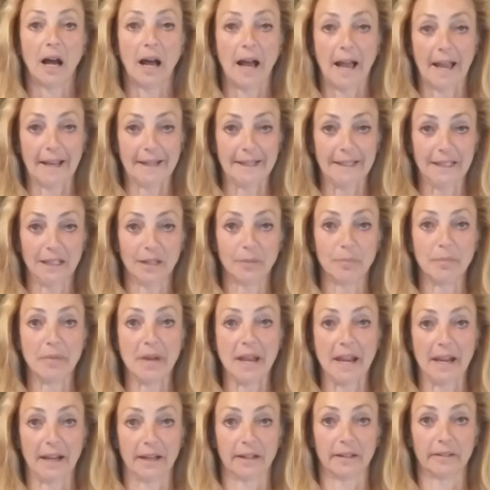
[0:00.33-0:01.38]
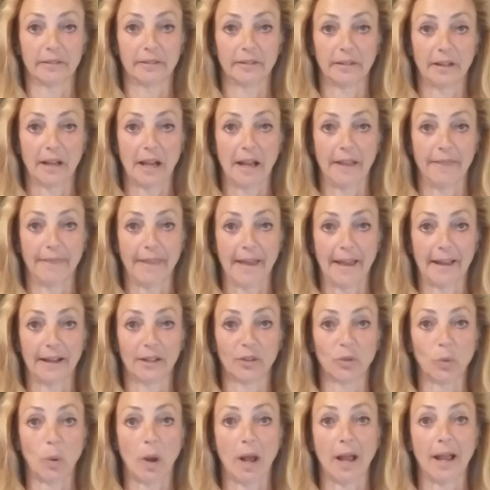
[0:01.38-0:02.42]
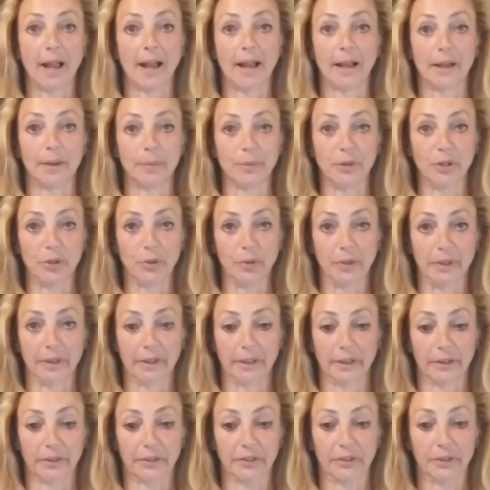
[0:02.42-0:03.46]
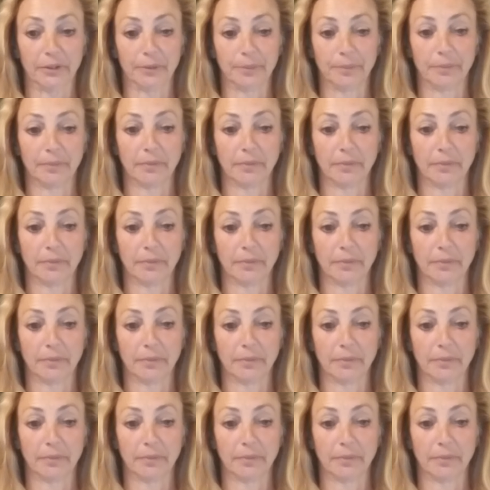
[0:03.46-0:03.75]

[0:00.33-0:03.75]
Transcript: I need a man, and that is why I'm doing this.